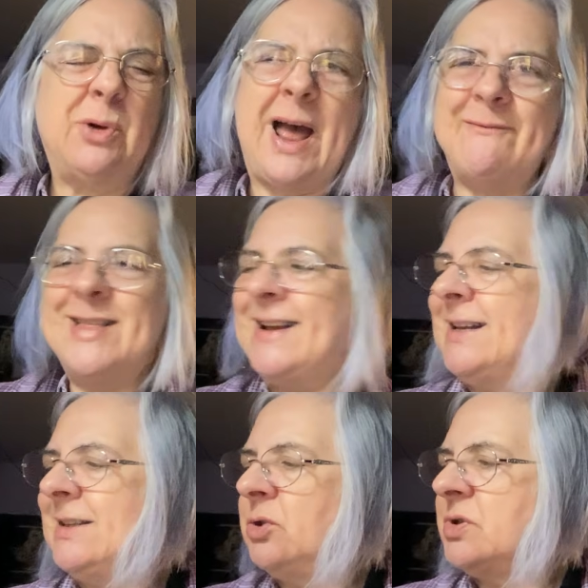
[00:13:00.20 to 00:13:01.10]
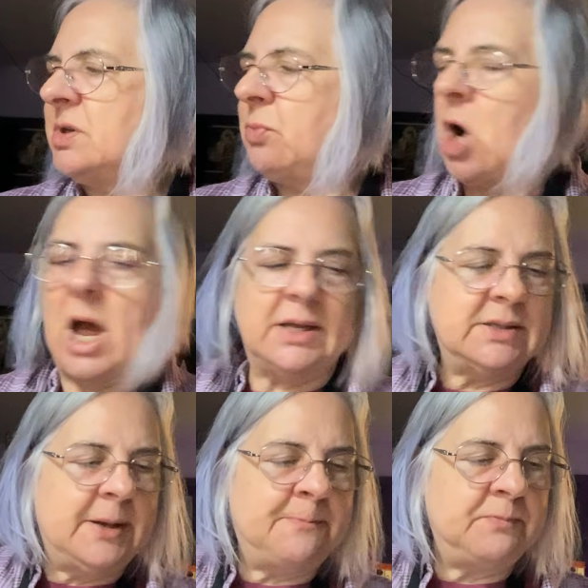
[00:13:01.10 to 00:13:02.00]
have like a little
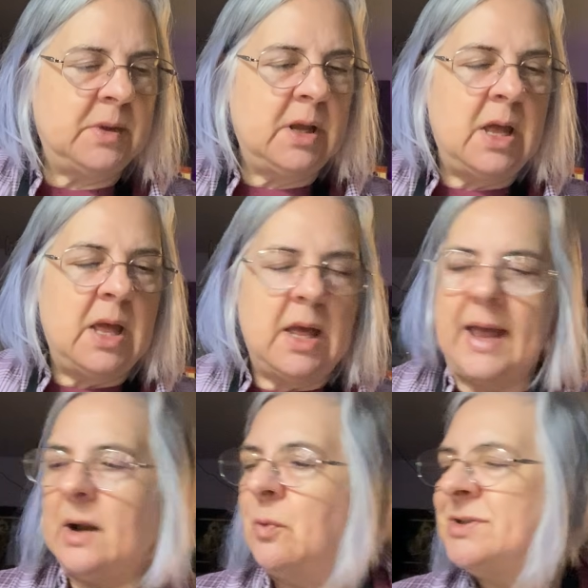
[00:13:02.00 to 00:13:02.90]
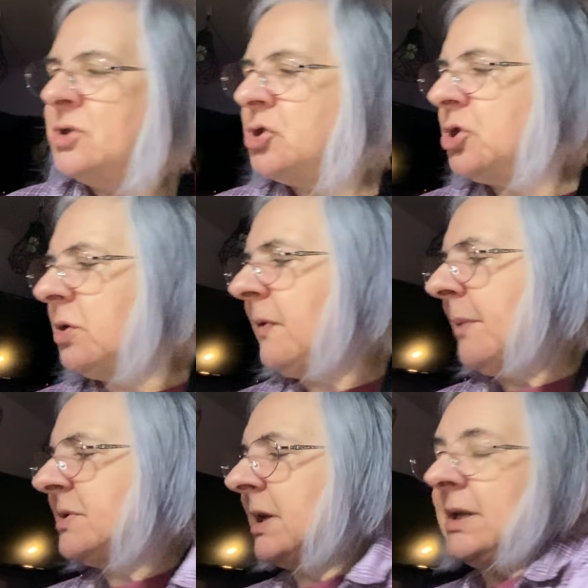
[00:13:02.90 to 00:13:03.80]
surprise. And I wasn't sure if I
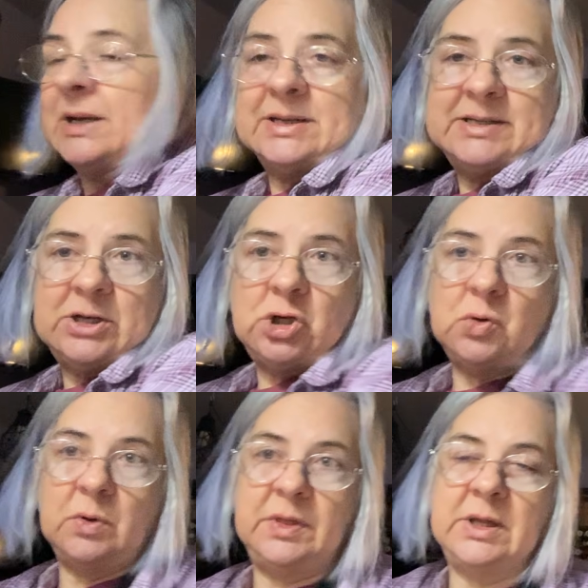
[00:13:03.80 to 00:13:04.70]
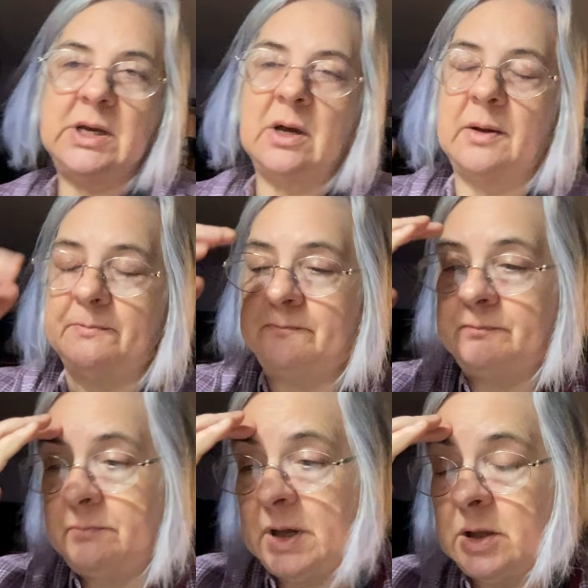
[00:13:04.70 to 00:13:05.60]
was going to continue with the
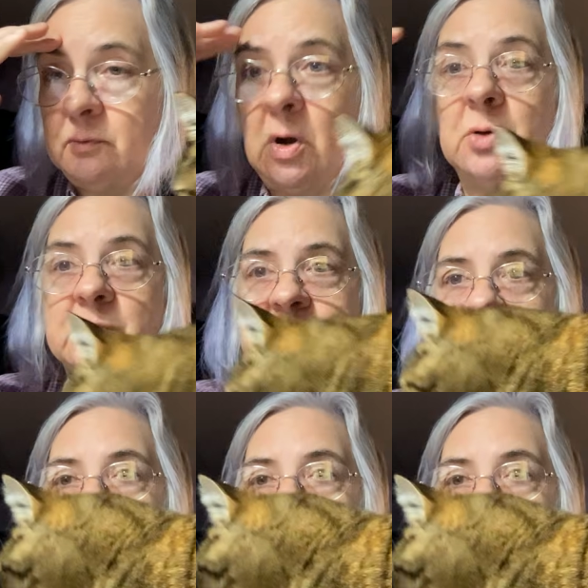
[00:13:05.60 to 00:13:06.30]
Bella Rose.